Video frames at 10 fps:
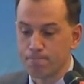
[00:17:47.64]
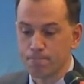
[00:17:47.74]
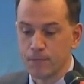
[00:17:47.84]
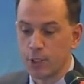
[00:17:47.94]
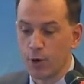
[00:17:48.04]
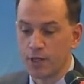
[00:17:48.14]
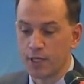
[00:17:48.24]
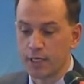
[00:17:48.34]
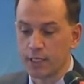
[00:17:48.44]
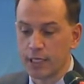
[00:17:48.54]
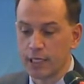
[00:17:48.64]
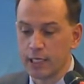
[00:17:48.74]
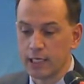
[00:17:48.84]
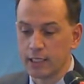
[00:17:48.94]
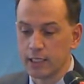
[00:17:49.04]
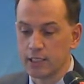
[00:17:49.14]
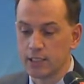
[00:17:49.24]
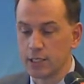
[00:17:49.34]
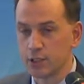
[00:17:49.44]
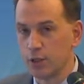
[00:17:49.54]
you know, I think it
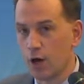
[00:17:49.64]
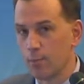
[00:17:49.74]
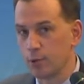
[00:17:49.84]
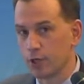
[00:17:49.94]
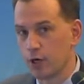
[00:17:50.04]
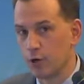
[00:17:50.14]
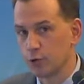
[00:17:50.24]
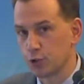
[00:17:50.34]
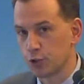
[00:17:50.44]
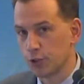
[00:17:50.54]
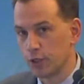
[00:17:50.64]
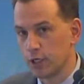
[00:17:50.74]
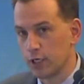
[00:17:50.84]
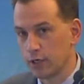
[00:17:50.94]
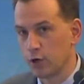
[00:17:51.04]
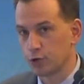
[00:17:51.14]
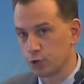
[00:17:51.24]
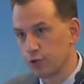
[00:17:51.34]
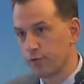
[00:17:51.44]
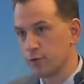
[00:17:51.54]
says a lot about the cultural
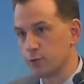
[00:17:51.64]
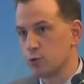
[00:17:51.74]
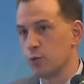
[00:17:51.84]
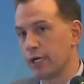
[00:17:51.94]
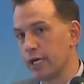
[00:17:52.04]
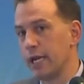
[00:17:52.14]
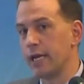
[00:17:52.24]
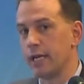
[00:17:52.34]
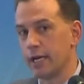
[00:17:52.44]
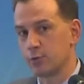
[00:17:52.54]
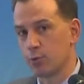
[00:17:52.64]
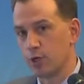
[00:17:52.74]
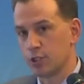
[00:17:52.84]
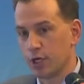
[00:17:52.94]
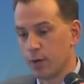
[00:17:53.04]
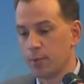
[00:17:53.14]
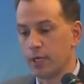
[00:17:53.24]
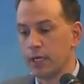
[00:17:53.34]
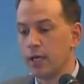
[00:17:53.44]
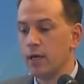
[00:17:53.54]
difference between a Canadian exploration
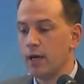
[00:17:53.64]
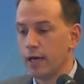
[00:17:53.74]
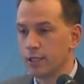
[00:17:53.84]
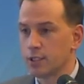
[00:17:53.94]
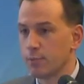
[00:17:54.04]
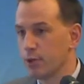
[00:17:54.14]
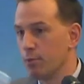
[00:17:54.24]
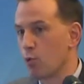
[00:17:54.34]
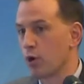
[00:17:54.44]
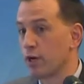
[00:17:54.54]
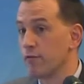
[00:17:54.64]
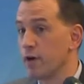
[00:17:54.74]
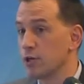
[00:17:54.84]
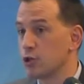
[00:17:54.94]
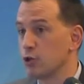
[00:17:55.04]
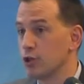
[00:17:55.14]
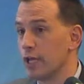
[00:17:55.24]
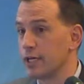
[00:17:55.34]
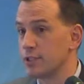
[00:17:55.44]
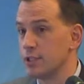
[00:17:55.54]
company and some of the more conventional
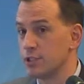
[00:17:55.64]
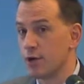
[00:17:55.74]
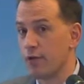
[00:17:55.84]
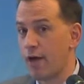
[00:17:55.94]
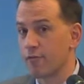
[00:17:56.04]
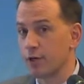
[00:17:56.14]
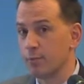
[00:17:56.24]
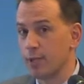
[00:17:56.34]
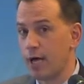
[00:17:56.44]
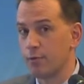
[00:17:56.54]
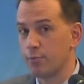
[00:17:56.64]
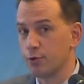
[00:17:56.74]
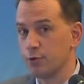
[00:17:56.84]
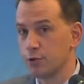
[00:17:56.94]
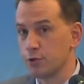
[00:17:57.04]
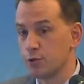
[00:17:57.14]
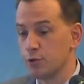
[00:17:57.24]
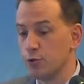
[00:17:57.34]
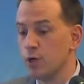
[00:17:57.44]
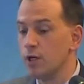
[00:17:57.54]
legacy South African platinum producers
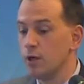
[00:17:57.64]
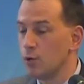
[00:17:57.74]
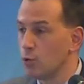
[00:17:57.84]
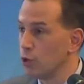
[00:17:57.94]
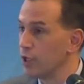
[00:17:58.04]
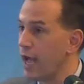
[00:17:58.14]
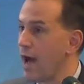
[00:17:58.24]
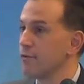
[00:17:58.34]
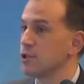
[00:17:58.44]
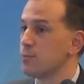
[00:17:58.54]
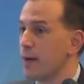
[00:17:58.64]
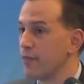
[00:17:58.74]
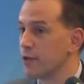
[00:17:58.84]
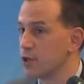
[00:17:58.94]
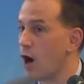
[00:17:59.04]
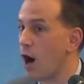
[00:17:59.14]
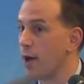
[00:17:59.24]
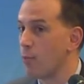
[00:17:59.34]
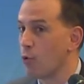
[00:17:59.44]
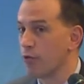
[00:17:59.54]
who really haven't spent the
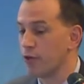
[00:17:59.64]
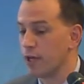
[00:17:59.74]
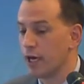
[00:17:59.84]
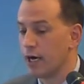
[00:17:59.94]
time or the